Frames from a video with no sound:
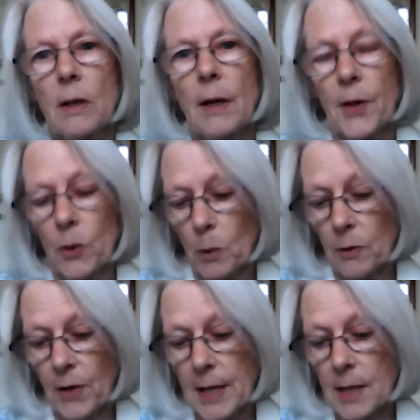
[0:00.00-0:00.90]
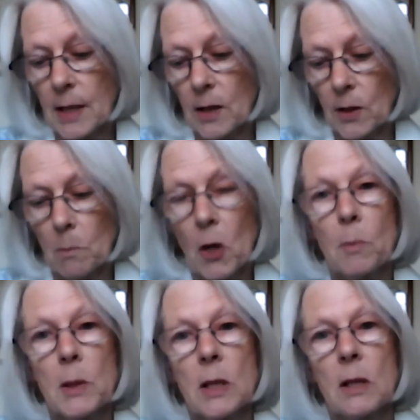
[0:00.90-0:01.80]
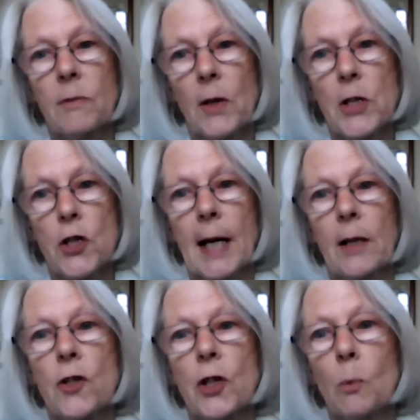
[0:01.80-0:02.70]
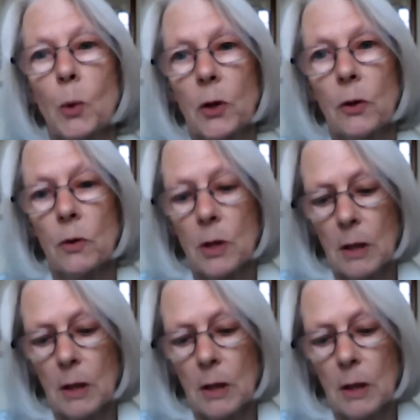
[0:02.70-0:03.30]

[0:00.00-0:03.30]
that we're facing at the moment in a very challenging world,